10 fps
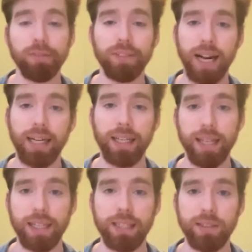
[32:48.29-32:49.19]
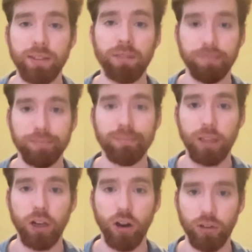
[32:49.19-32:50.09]
data that is
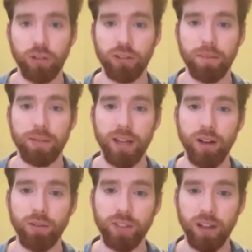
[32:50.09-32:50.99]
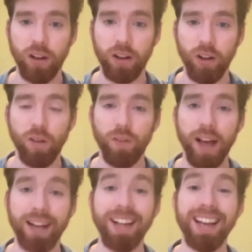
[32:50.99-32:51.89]
the articles themselves and all of
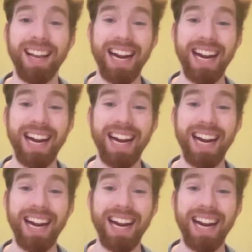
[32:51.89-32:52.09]
that,